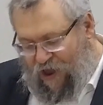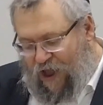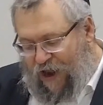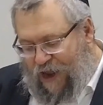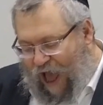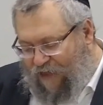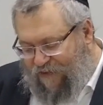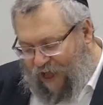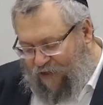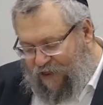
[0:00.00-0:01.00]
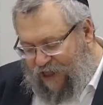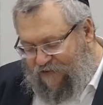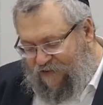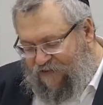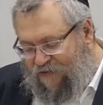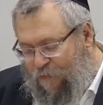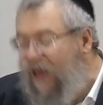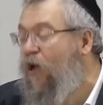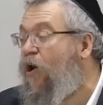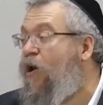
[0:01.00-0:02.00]
the more dim
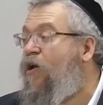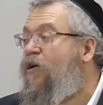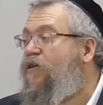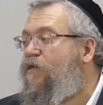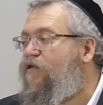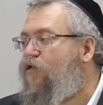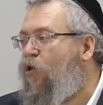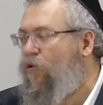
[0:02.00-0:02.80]
that ray becomes,